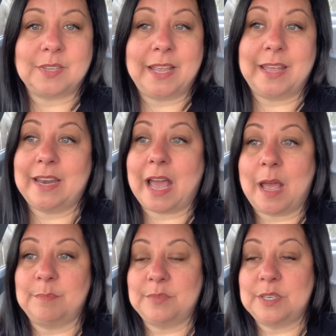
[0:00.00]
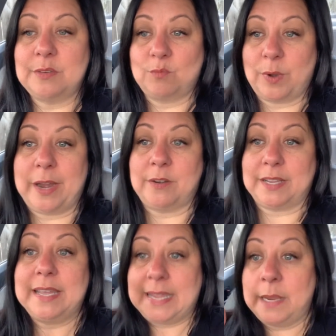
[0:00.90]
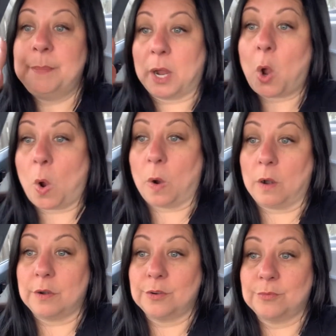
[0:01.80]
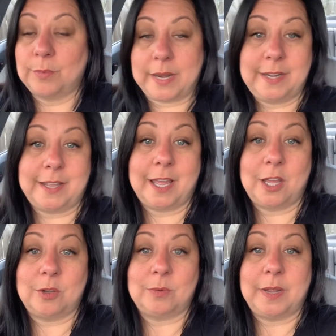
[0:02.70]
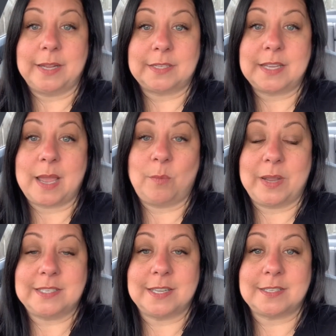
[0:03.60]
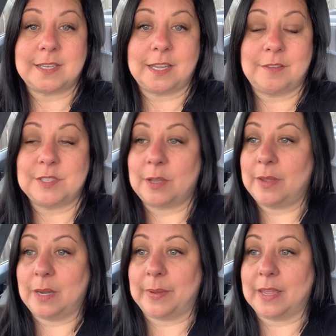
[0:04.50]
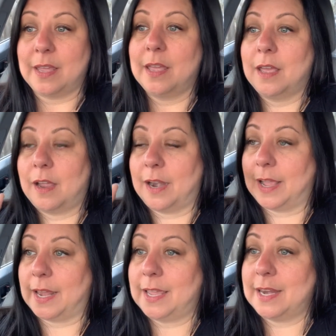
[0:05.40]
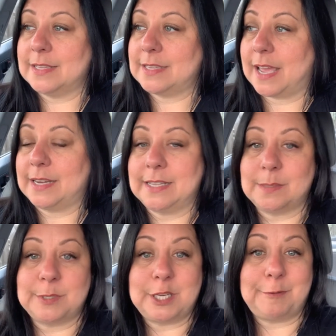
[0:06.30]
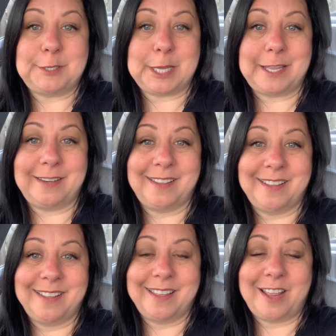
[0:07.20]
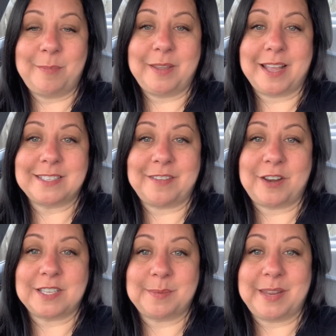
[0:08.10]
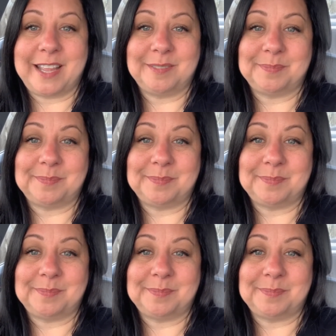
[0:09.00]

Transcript: And I'm rarely in my car ready to go at the time Waze says to leave. So anyway, all right, I got to get inside, get some stuff done. Hope you guys have an awesome day.